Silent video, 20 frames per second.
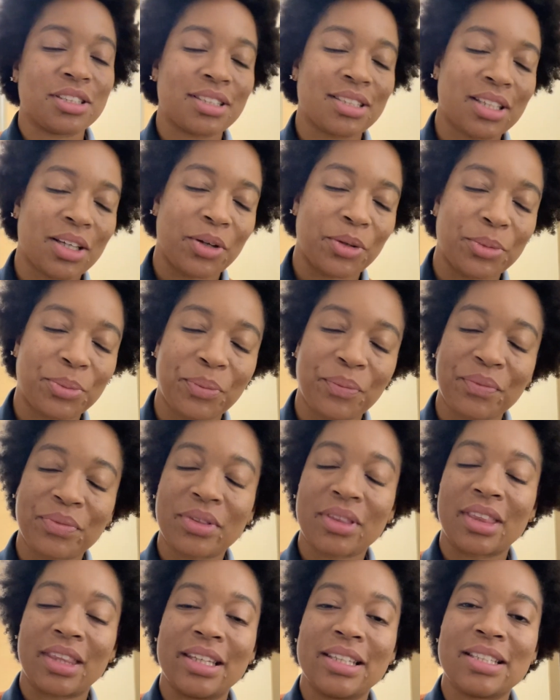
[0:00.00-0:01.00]
So
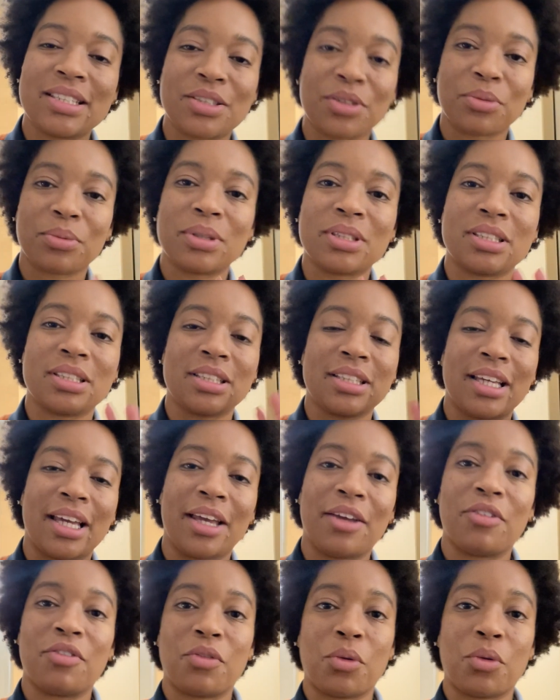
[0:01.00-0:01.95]
this is originally a